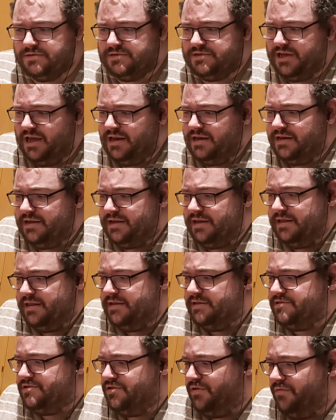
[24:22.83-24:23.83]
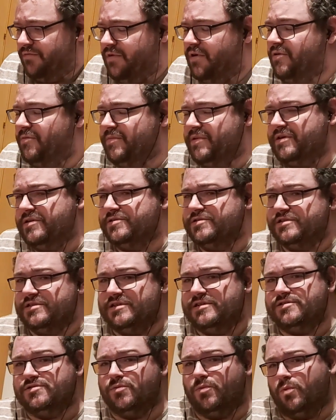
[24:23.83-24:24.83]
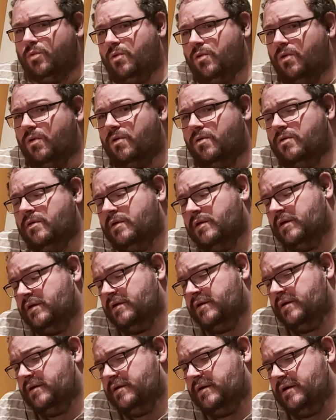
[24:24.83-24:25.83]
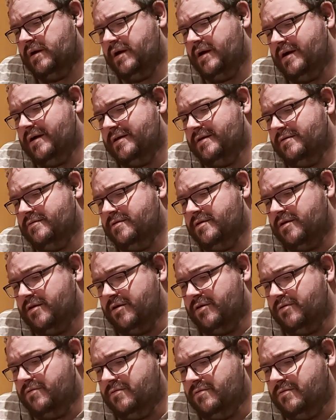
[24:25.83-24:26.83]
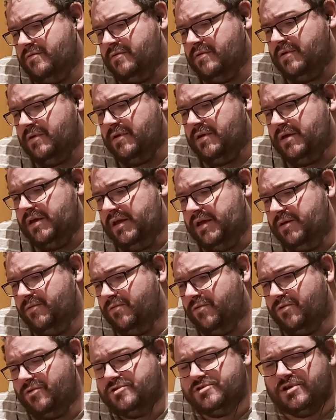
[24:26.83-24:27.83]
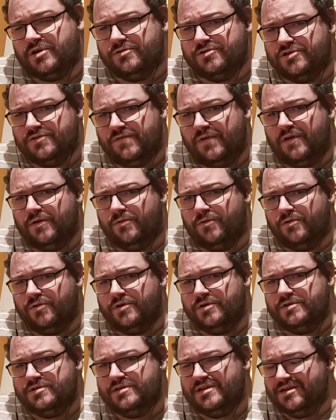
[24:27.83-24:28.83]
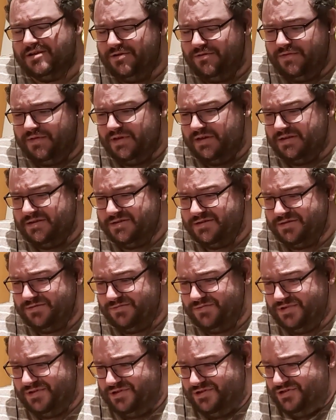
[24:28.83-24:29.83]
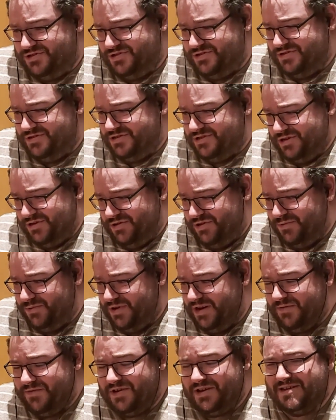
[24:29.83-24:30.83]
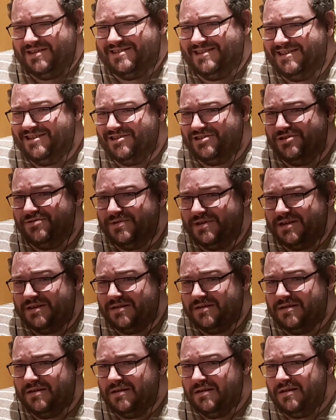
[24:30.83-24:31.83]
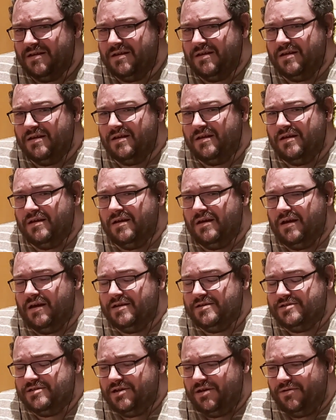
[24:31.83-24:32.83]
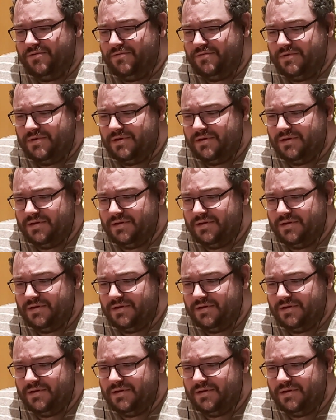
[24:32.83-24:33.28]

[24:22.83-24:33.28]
technically that's not wrong, because it is a war. And, in war, soldiers follow orders. They do things that you would never consider doing. And so,